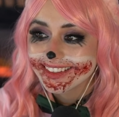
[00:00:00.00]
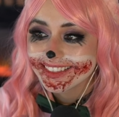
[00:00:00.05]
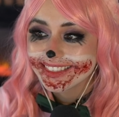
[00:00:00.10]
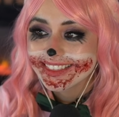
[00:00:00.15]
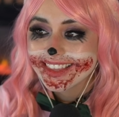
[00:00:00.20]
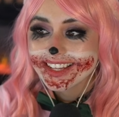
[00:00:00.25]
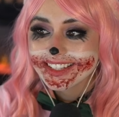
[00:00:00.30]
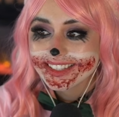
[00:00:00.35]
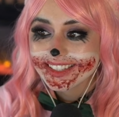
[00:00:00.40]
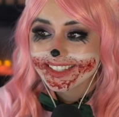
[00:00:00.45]

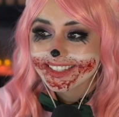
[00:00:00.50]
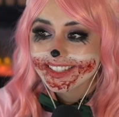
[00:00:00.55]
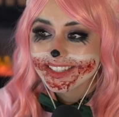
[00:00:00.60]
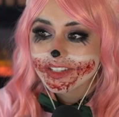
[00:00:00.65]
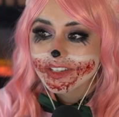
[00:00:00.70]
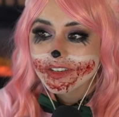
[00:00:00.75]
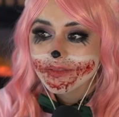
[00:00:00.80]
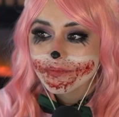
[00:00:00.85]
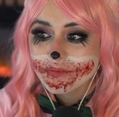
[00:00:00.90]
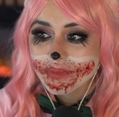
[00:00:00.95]
That's
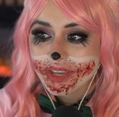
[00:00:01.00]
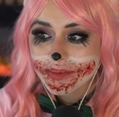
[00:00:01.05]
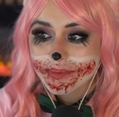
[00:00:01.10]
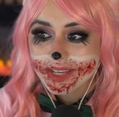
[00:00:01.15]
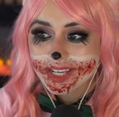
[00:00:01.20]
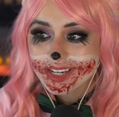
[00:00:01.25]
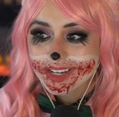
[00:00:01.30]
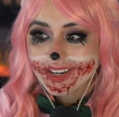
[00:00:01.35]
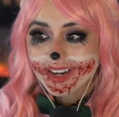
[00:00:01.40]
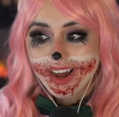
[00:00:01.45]
maybe
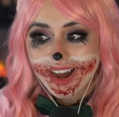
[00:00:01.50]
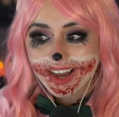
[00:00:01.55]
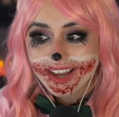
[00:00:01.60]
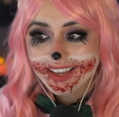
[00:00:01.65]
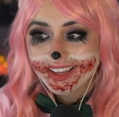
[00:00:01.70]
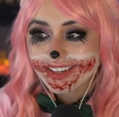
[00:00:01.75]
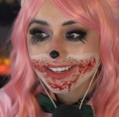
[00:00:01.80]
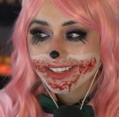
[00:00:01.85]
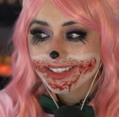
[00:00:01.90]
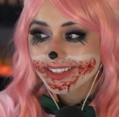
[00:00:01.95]

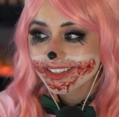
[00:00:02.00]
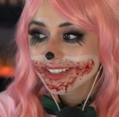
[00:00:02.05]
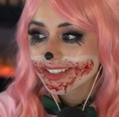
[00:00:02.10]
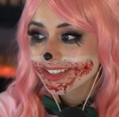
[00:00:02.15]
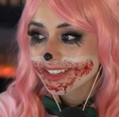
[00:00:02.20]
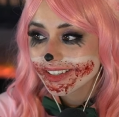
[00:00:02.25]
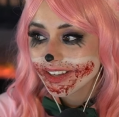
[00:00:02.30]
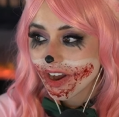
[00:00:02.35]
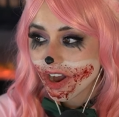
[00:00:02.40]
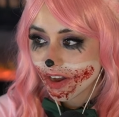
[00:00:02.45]
not
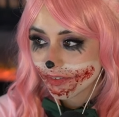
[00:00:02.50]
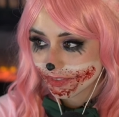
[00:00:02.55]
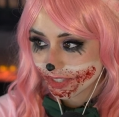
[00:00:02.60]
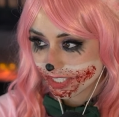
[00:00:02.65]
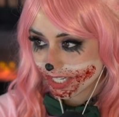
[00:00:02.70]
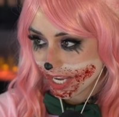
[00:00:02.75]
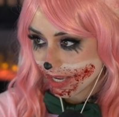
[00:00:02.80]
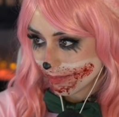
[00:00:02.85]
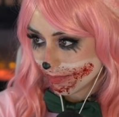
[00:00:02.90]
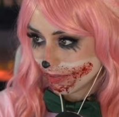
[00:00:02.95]
off the
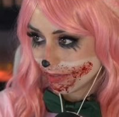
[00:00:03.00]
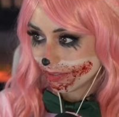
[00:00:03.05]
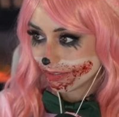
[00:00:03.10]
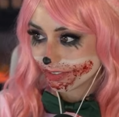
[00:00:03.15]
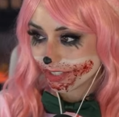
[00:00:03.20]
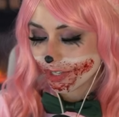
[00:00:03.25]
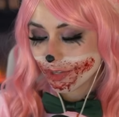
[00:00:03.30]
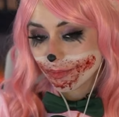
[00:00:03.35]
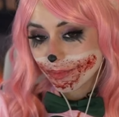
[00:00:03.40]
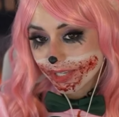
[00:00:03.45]
table.
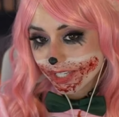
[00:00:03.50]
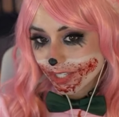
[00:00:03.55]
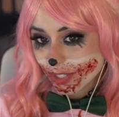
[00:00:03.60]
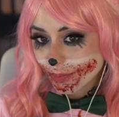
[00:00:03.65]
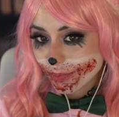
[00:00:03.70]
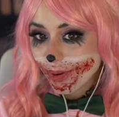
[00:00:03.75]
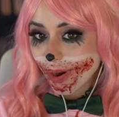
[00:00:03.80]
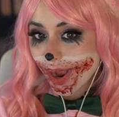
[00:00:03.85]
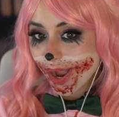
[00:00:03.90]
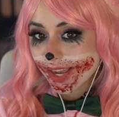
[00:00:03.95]
You'd be
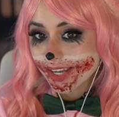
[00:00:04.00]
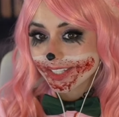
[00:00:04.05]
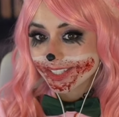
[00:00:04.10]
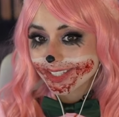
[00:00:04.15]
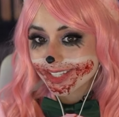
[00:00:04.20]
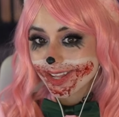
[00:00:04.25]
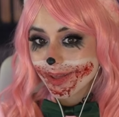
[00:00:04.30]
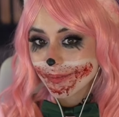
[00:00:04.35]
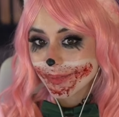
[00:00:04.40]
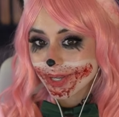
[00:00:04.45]

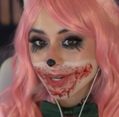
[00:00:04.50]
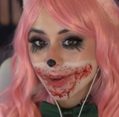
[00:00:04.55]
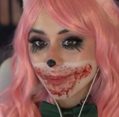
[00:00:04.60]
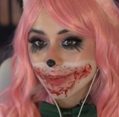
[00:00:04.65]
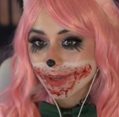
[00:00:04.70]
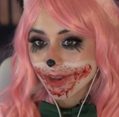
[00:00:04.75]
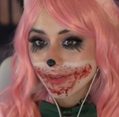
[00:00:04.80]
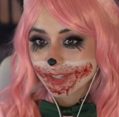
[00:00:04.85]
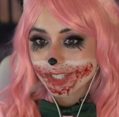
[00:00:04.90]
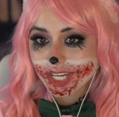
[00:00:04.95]
surprised. That might not
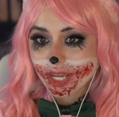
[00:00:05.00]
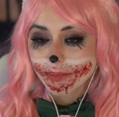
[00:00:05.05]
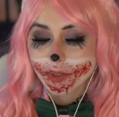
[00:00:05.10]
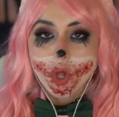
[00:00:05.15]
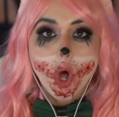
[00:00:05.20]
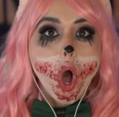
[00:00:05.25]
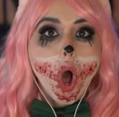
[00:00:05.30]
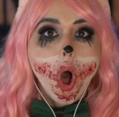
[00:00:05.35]
be off the table.